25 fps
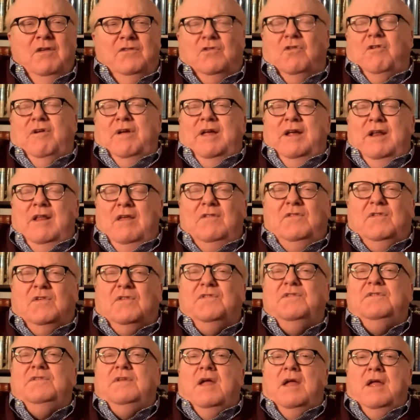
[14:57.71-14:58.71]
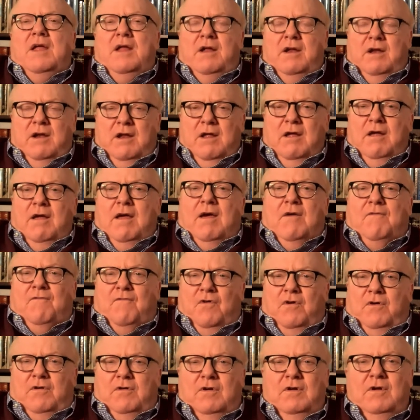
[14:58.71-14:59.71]
certainly any sustained
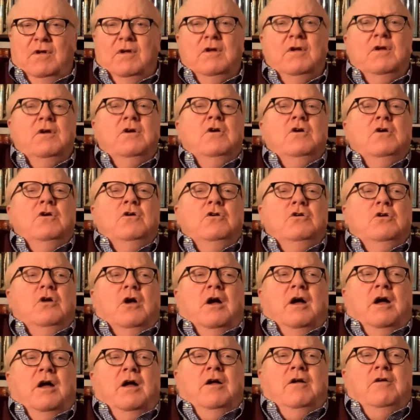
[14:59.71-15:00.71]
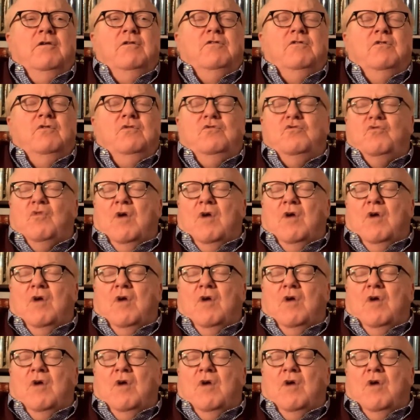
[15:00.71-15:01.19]
effort uh, to